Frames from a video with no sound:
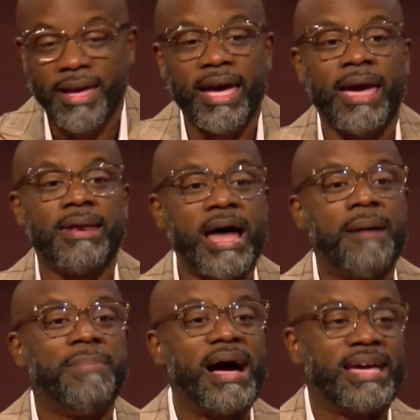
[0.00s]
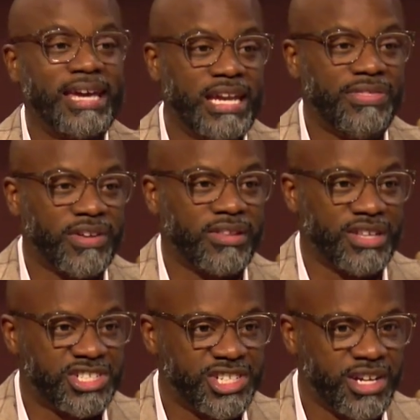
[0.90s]
and not buying anything
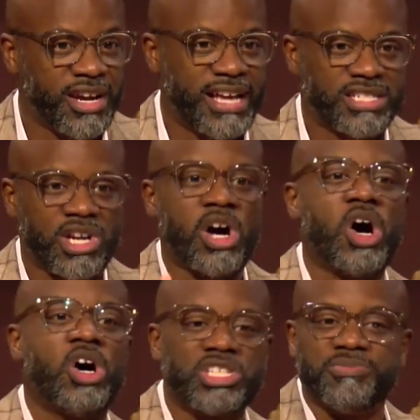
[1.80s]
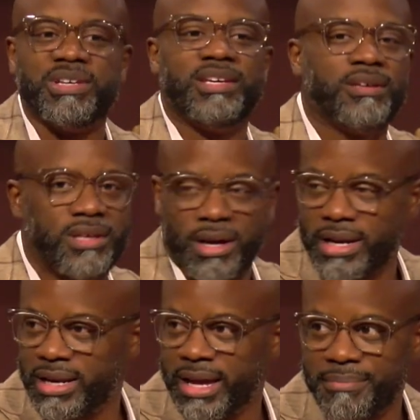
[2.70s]
this year has caused me, y'all
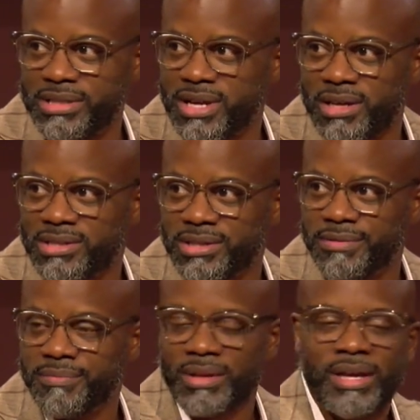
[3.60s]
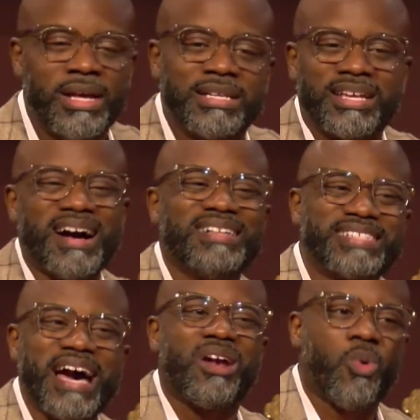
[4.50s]
not letting me talk to you. God's
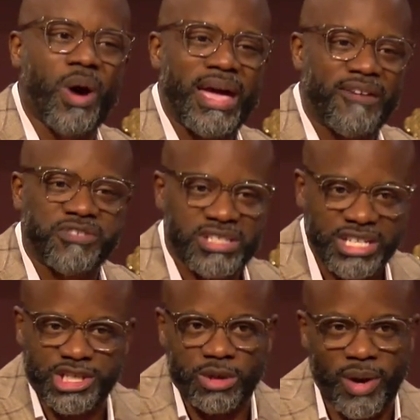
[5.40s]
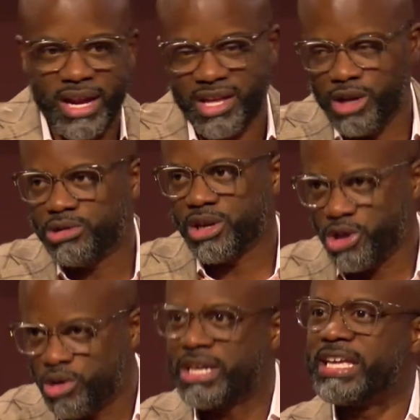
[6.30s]
got a way of situating you so
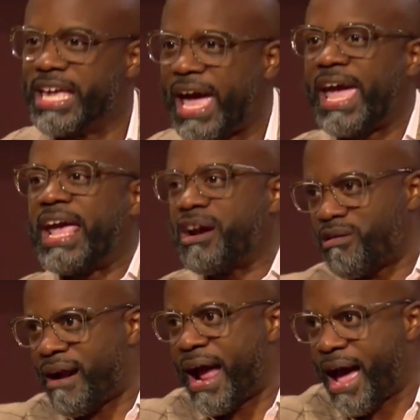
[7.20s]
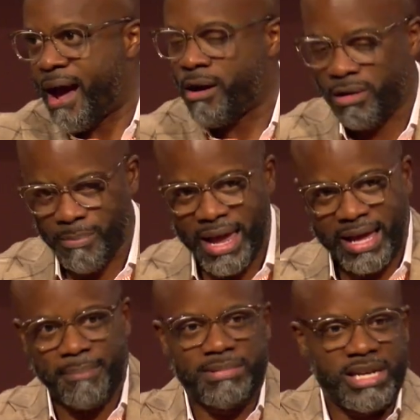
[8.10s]
you can gain ground, make
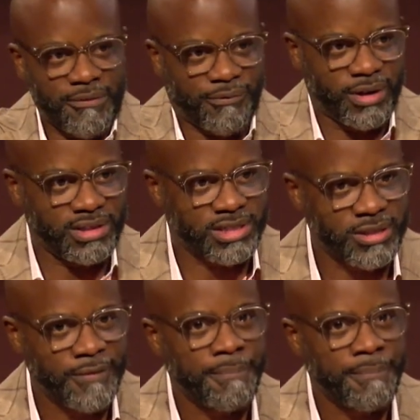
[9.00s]
up difference